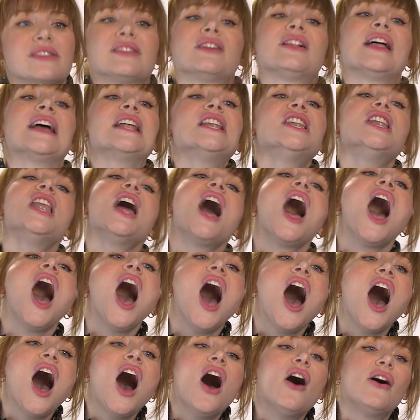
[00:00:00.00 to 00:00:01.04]
and they're like, no, and
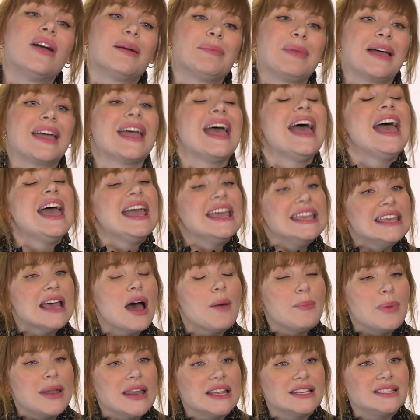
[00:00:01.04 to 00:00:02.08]
I'm like, yeah,
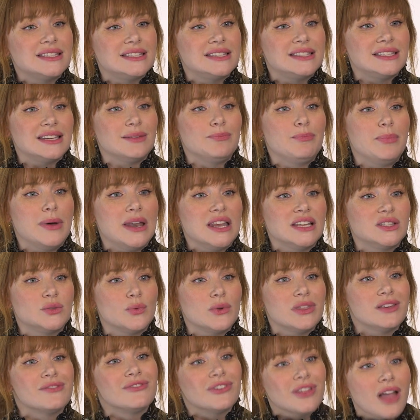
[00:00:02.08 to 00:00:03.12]
but it's, but it's
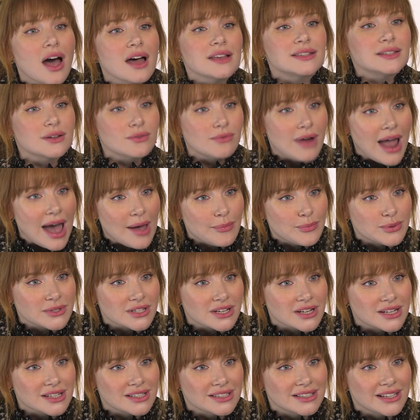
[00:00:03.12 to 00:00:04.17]
with a
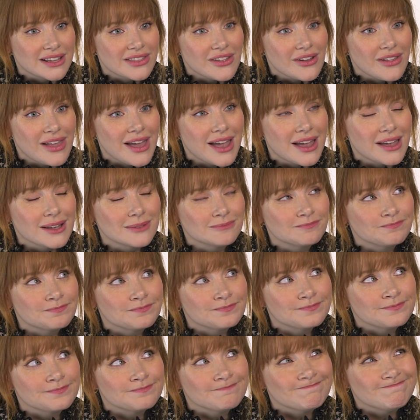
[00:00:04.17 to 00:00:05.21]
velociraptor. And they're like,
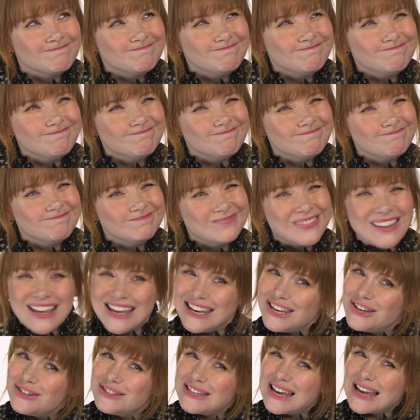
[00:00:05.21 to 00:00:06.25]
mm,
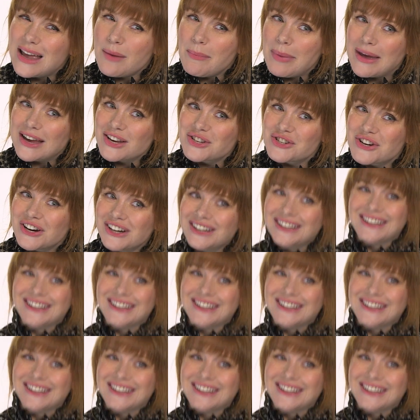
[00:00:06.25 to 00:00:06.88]
can you take a picture?